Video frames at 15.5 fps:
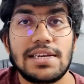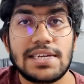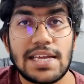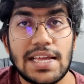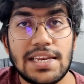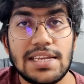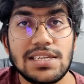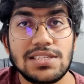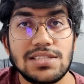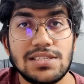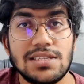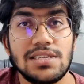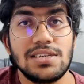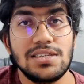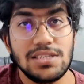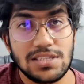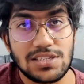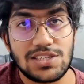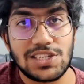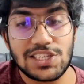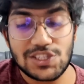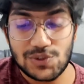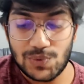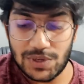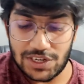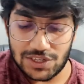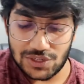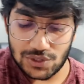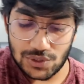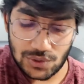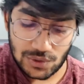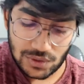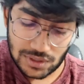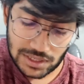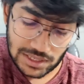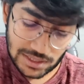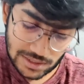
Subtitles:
tan x is t square, so